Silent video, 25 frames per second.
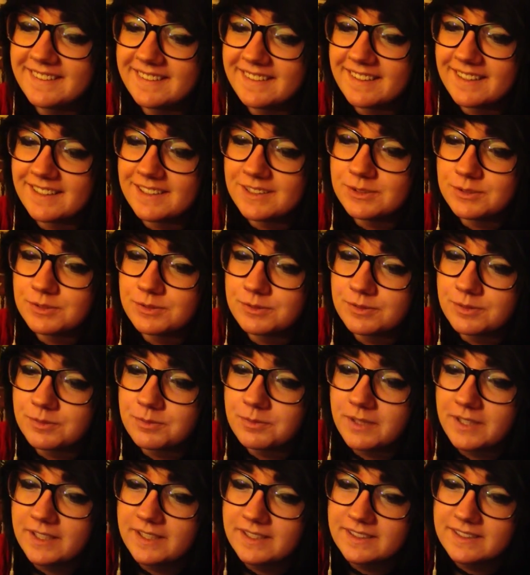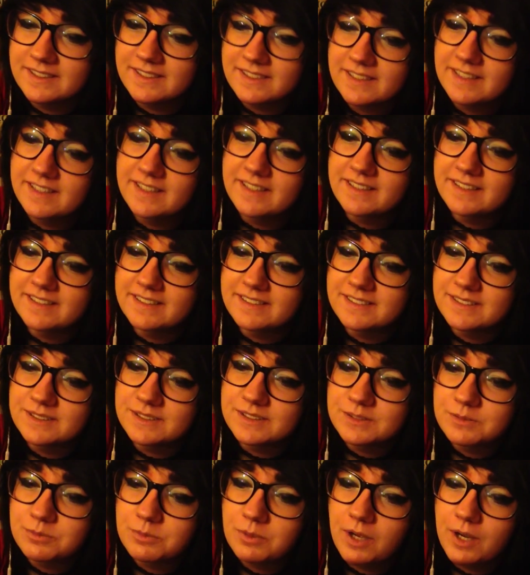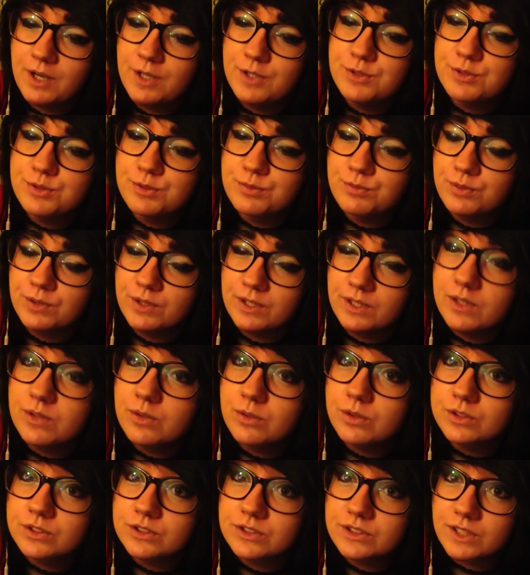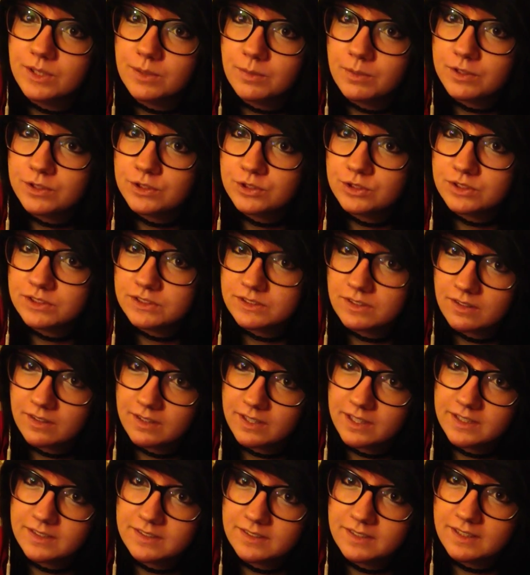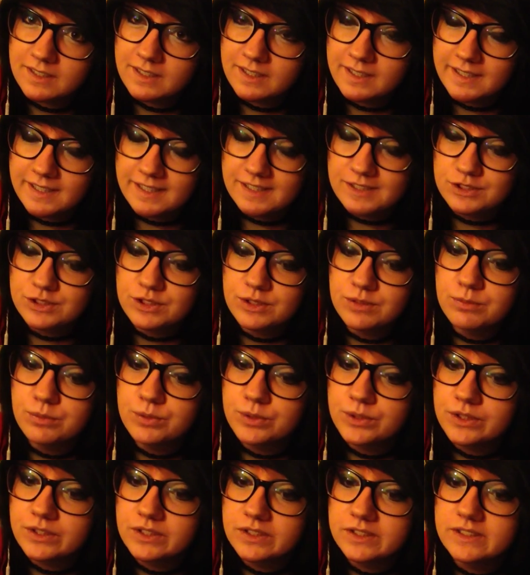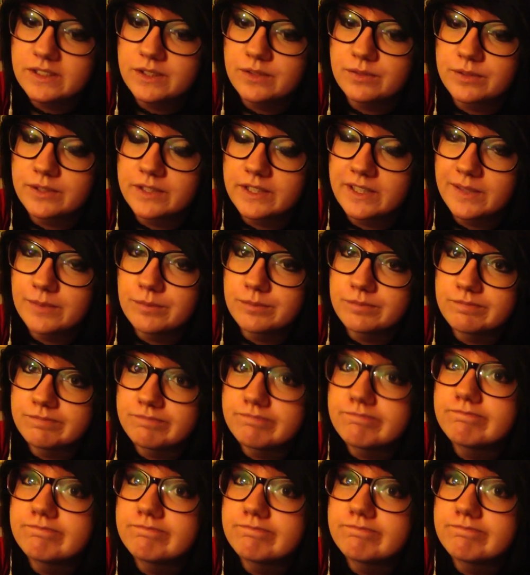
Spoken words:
Last one from Haley is, why are you so freaking gorgeous? I'm actually not. I just have really good selfie game.